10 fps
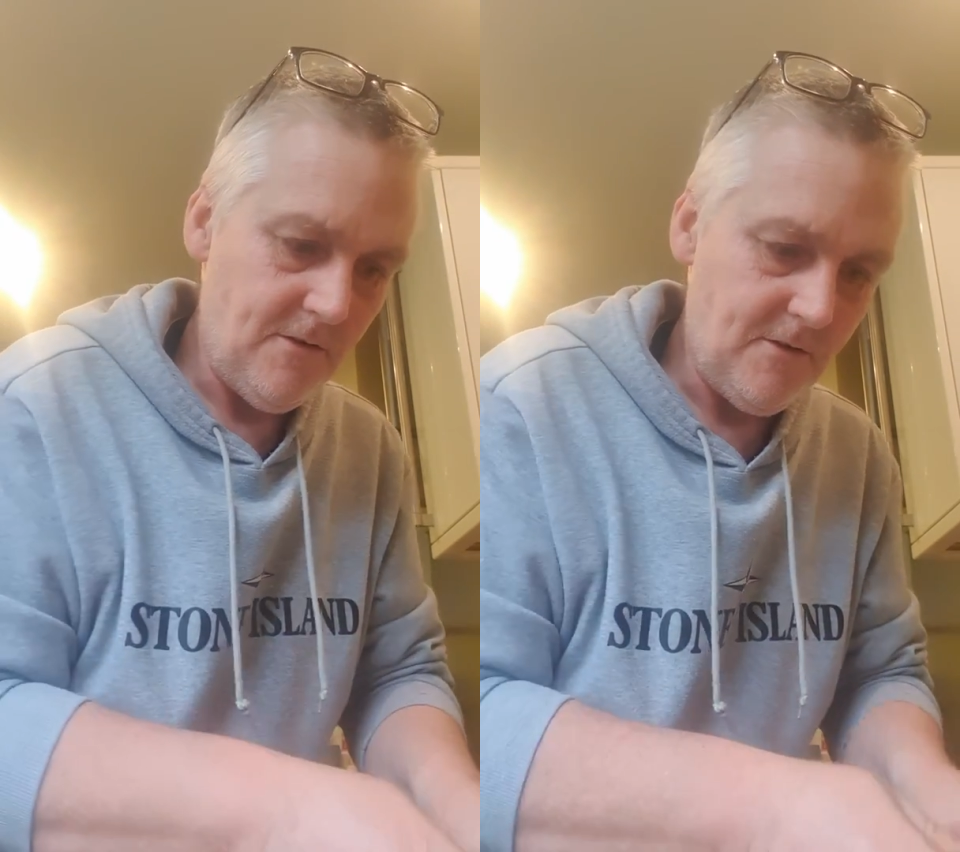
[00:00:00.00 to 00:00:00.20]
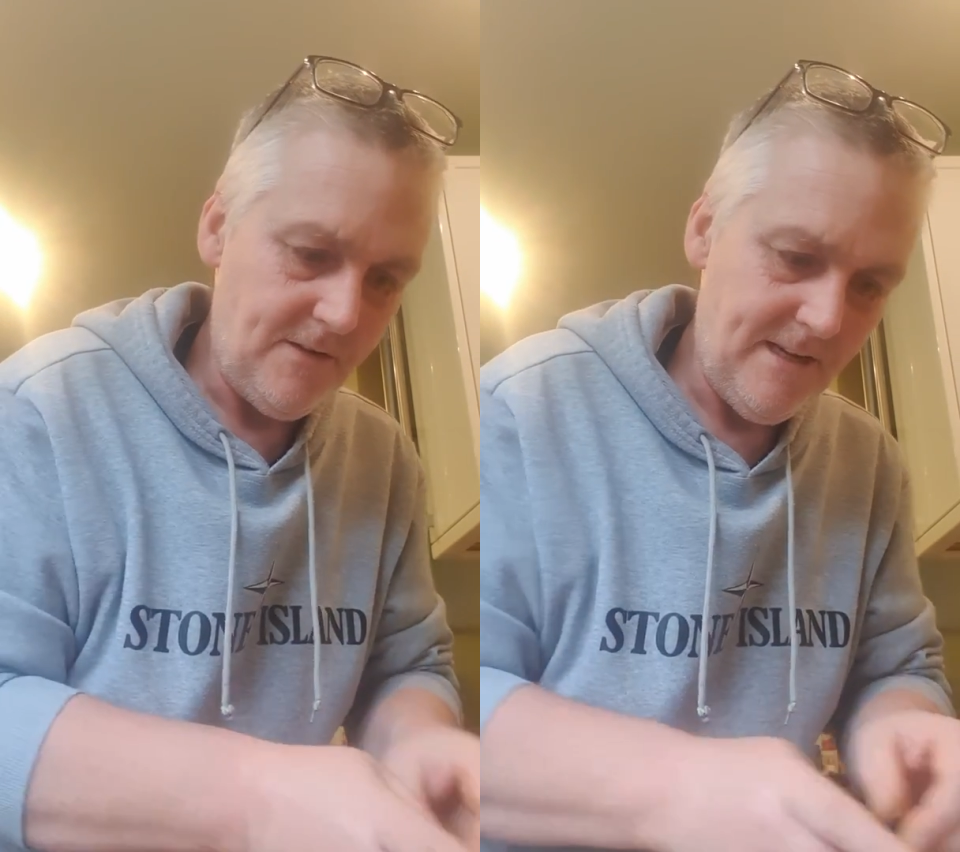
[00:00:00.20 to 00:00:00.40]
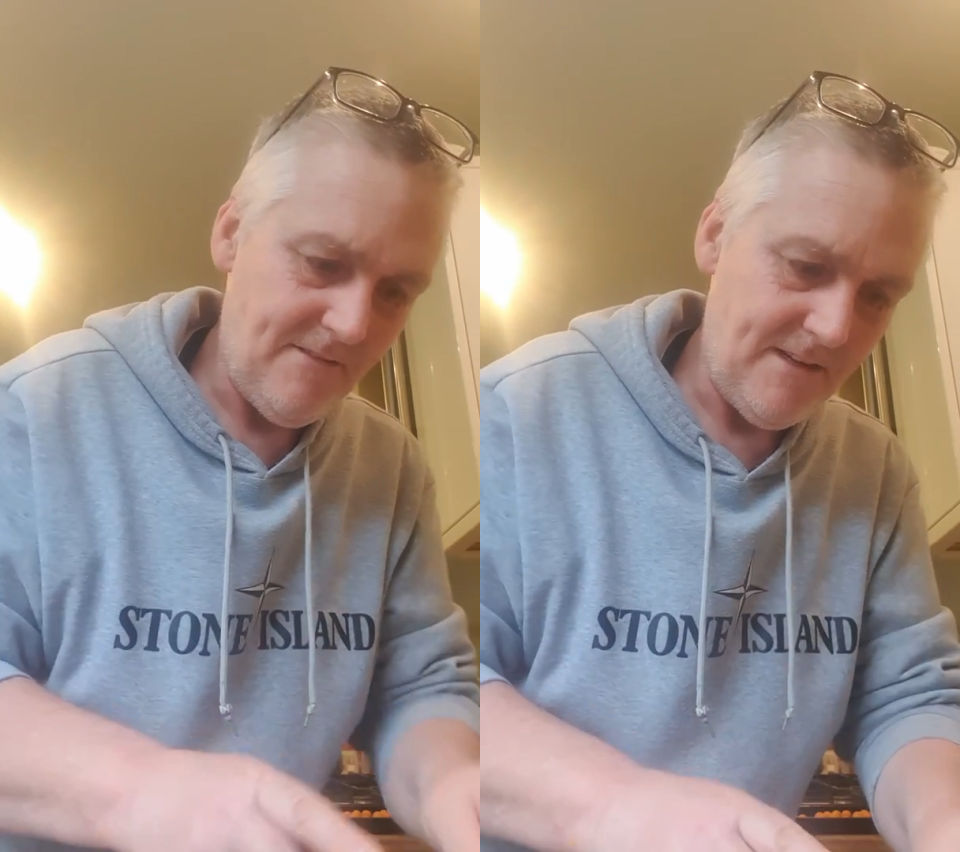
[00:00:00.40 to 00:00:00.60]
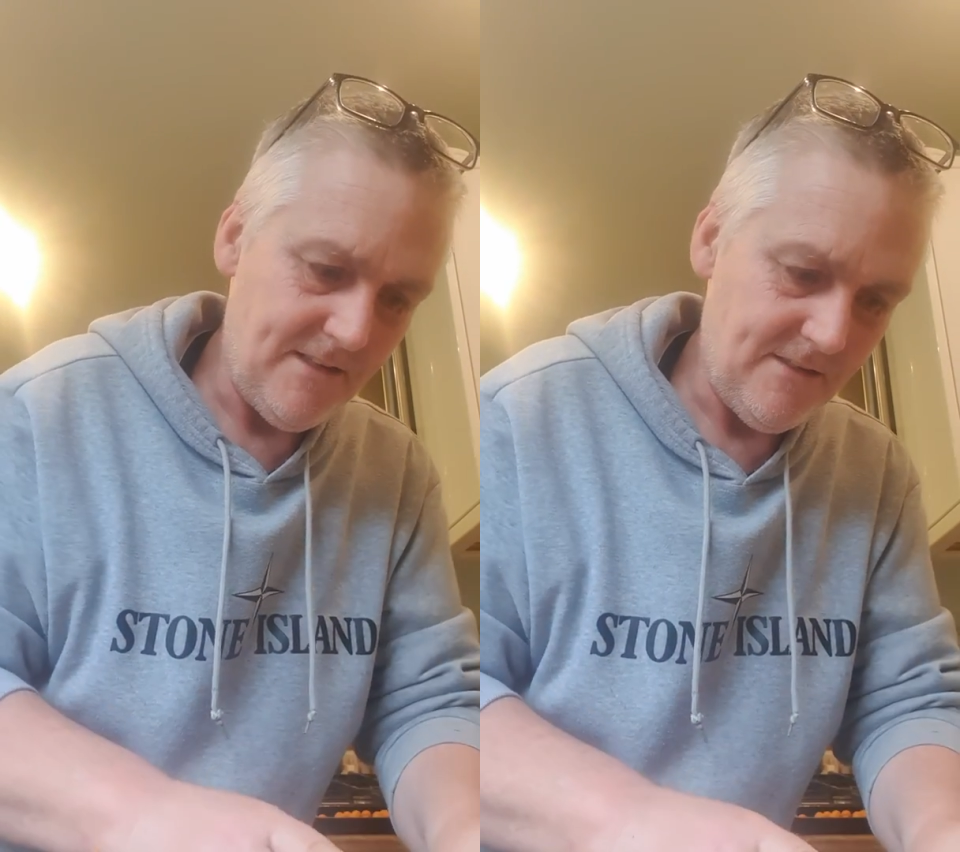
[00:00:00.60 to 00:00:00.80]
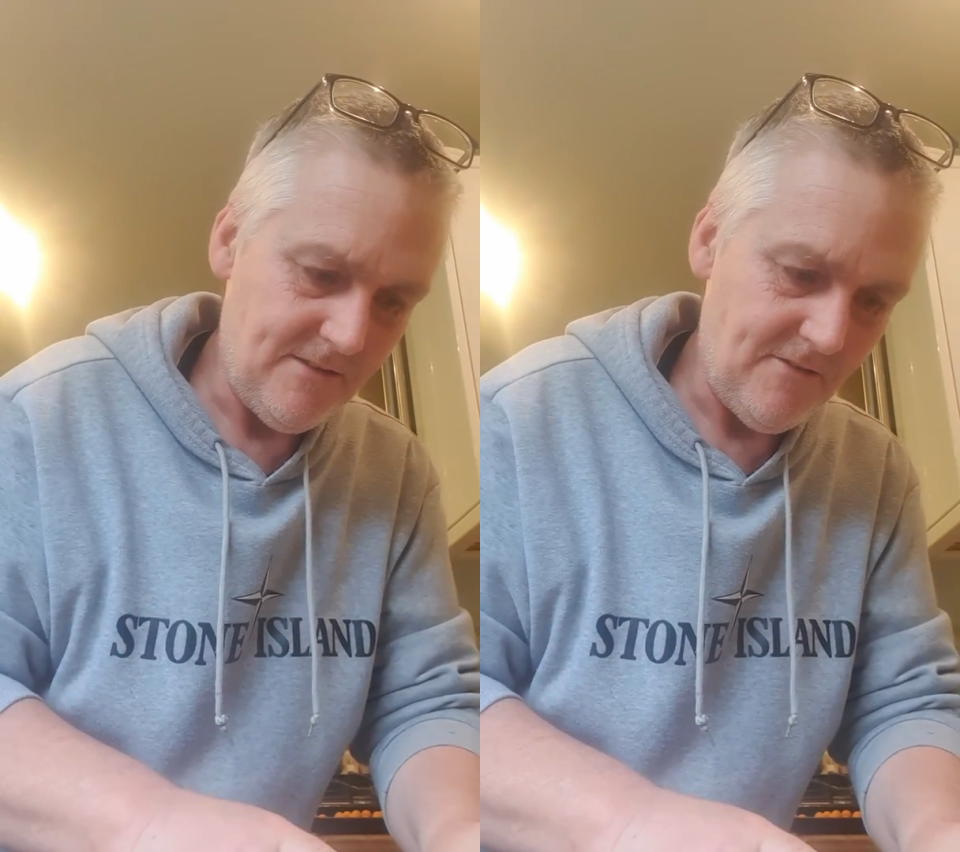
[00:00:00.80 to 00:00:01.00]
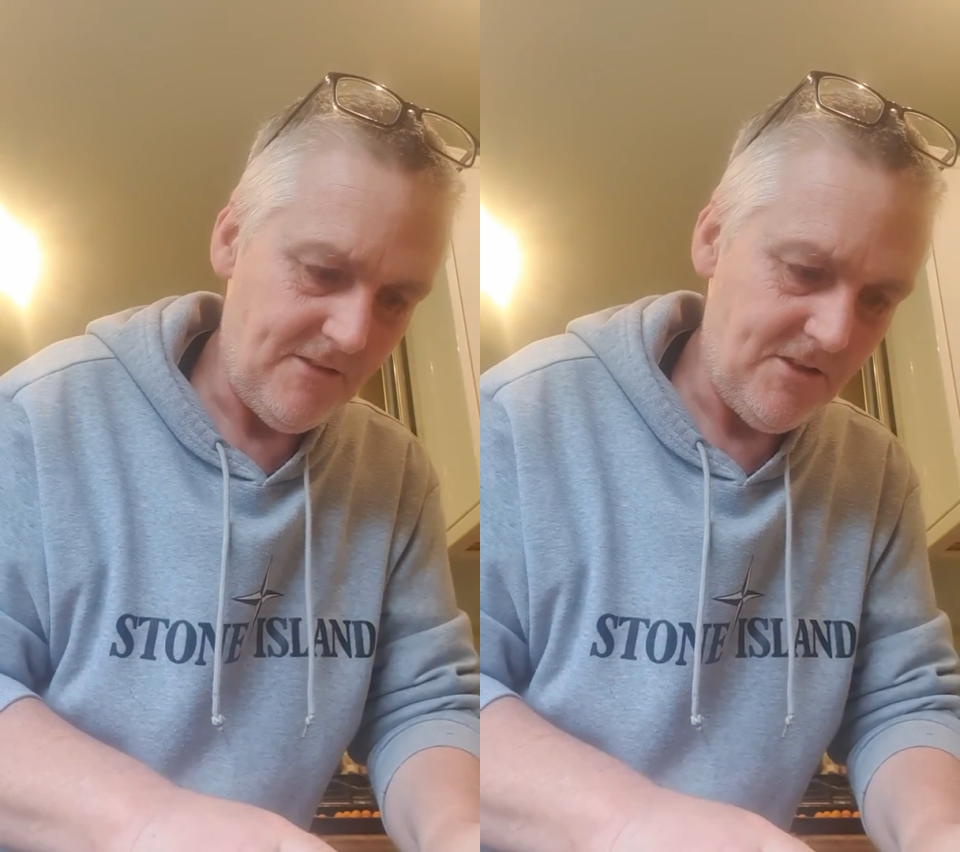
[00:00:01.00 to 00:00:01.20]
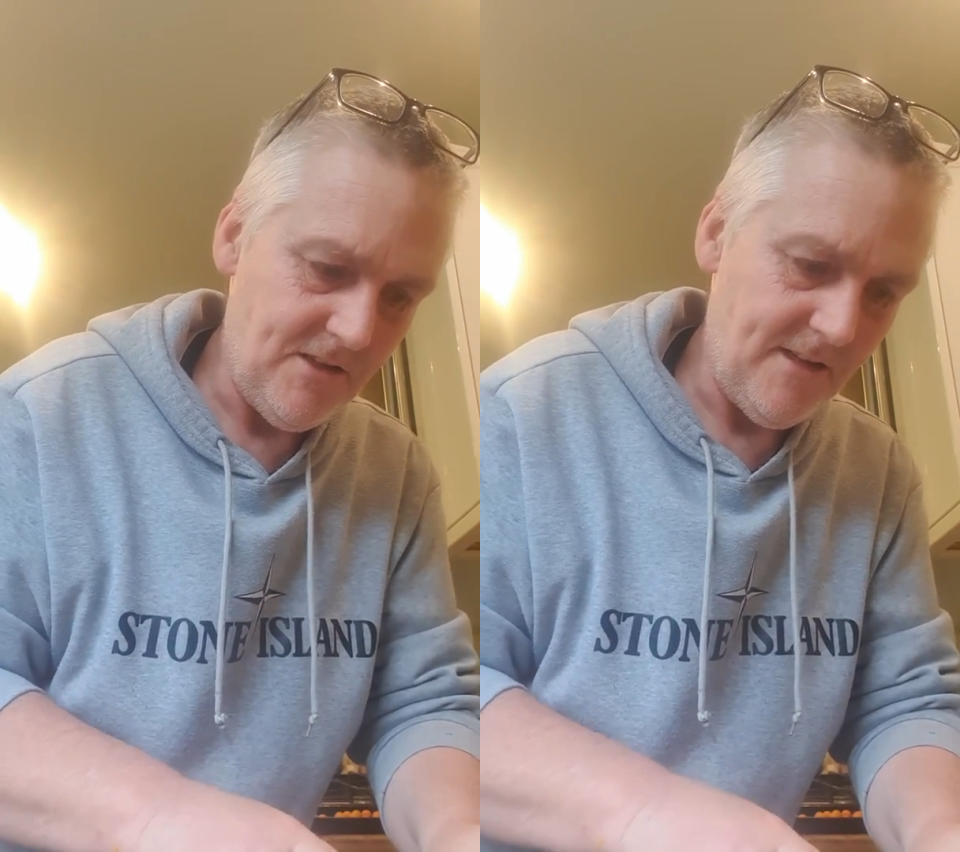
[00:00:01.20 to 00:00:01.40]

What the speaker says: could you have like this orangey